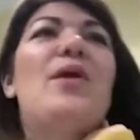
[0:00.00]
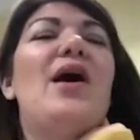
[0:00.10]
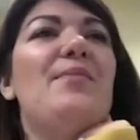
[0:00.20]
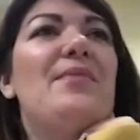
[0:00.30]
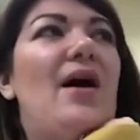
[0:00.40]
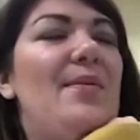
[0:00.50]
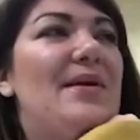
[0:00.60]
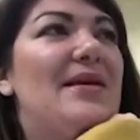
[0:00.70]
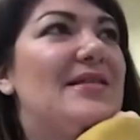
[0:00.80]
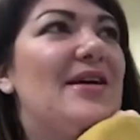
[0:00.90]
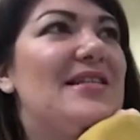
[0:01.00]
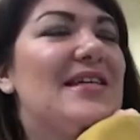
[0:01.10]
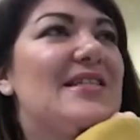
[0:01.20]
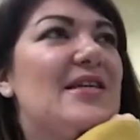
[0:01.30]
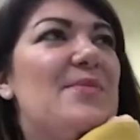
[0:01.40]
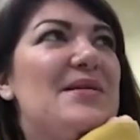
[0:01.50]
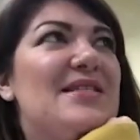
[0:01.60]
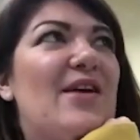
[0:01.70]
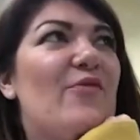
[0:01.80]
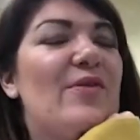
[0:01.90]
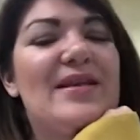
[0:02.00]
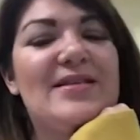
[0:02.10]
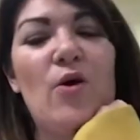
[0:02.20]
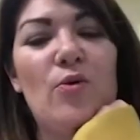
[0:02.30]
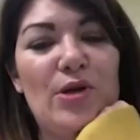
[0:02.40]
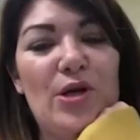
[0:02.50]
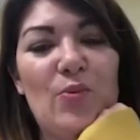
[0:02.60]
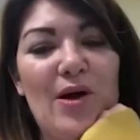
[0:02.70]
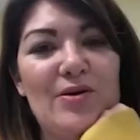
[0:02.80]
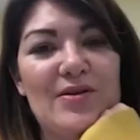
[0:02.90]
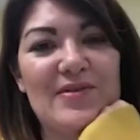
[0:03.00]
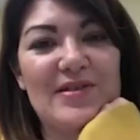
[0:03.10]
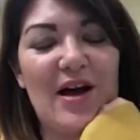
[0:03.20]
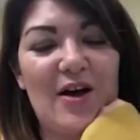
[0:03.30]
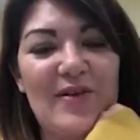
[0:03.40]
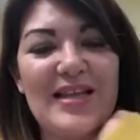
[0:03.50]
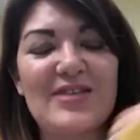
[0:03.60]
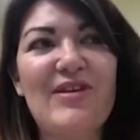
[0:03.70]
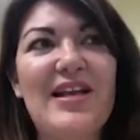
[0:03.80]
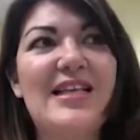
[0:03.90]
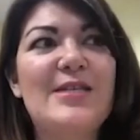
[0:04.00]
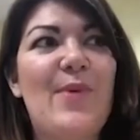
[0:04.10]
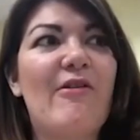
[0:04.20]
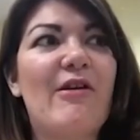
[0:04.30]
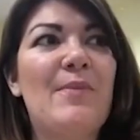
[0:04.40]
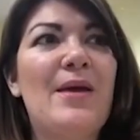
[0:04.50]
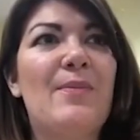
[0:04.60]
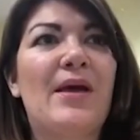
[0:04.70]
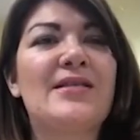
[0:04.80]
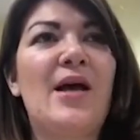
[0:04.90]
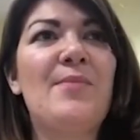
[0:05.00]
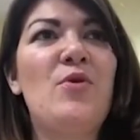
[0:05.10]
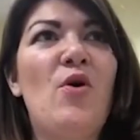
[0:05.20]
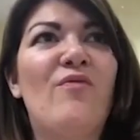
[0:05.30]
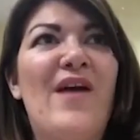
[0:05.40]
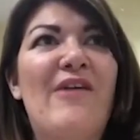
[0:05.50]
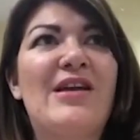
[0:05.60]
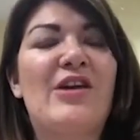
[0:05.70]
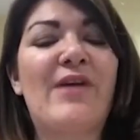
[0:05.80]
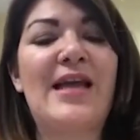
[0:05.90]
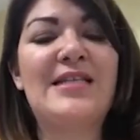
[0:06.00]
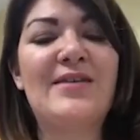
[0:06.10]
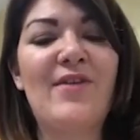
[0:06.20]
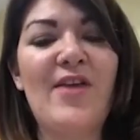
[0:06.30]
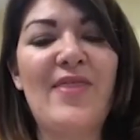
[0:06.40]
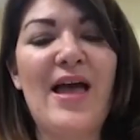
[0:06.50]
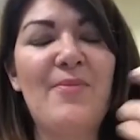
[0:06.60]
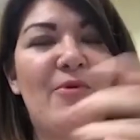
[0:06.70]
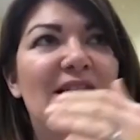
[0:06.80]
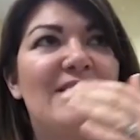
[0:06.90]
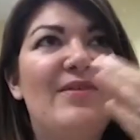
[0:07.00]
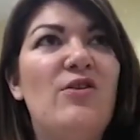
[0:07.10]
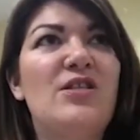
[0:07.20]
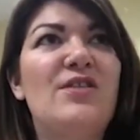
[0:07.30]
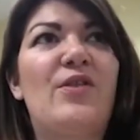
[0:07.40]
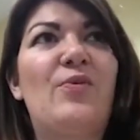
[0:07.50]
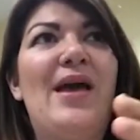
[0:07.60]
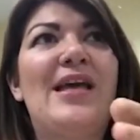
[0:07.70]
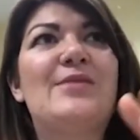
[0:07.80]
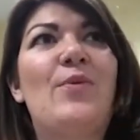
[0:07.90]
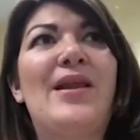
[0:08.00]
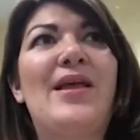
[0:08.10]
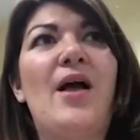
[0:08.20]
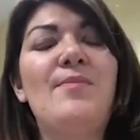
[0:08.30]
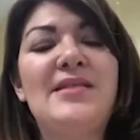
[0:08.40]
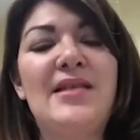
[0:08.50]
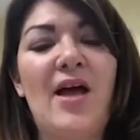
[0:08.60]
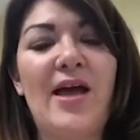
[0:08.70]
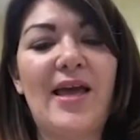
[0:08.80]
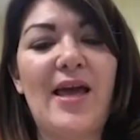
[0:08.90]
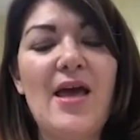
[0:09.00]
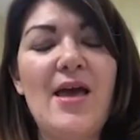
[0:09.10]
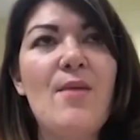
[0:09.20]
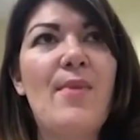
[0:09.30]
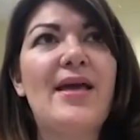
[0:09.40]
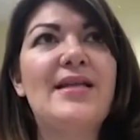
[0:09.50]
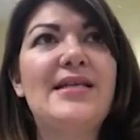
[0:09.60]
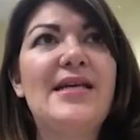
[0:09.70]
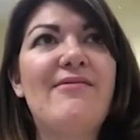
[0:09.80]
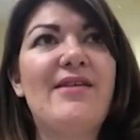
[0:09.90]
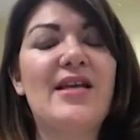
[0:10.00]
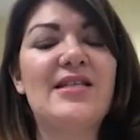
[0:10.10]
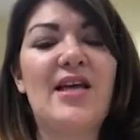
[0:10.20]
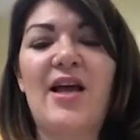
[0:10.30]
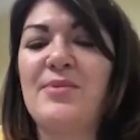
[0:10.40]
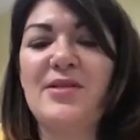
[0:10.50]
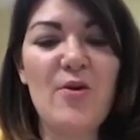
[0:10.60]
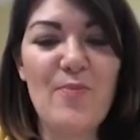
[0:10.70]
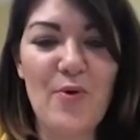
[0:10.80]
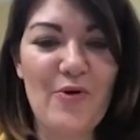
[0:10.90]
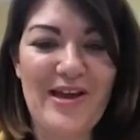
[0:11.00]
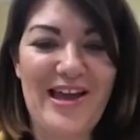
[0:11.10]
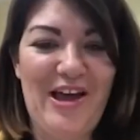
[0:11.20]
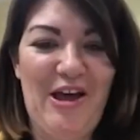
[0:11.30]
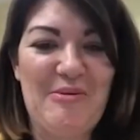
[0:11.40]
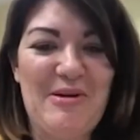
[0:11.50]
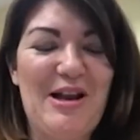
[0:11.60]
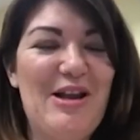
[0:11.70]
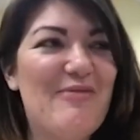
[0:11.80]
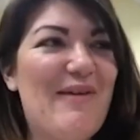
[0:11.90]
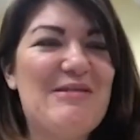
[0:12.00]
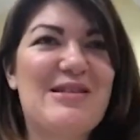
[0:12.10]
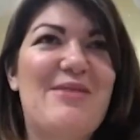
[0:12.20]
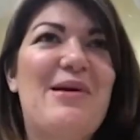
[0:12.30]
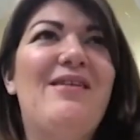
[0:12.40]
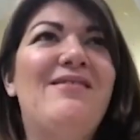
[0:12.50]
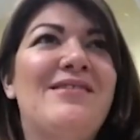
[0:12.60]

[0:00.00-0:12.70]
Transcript: Well, I'm excited because I'm discovering this whole new world of stuff, and it's really inspiring me because I'm not very creative like that. I'm creative in lots of other ways, but when it comes to like my interiors, like I'm so boring at home, and I look around and I'm like, oh